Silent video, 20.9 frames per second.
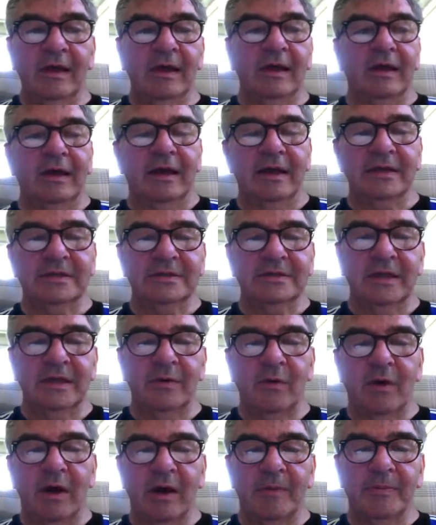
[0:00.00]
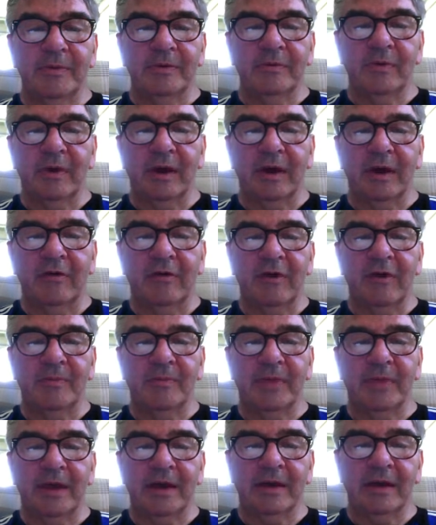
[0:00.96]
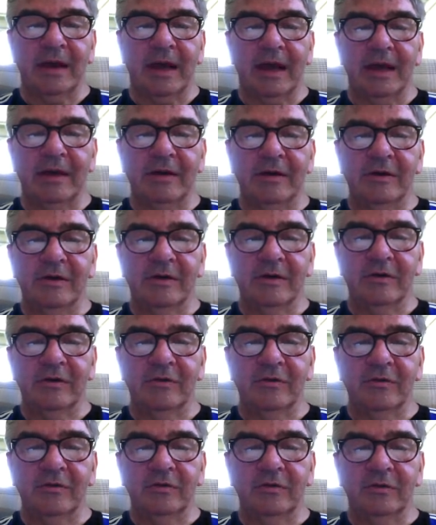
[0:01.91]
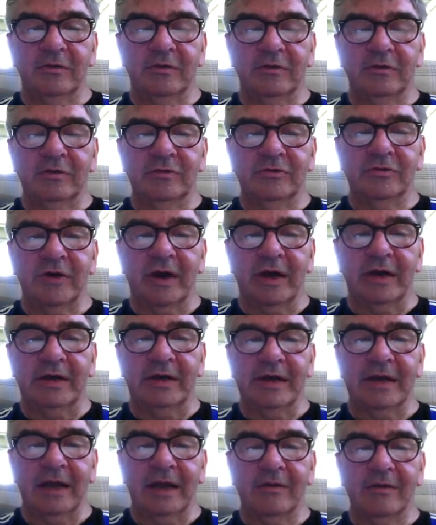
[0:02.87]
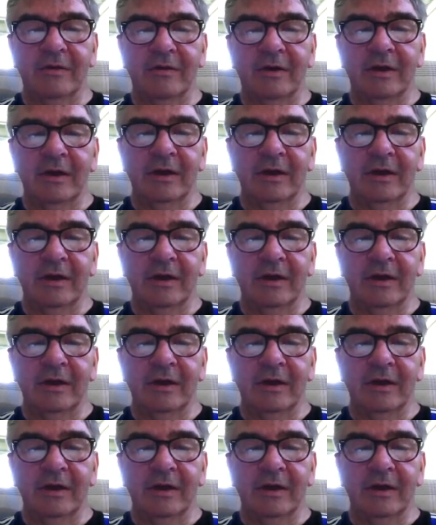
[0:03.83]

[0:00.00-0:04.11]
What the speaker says: Let's see what happened when I grab that and drag down.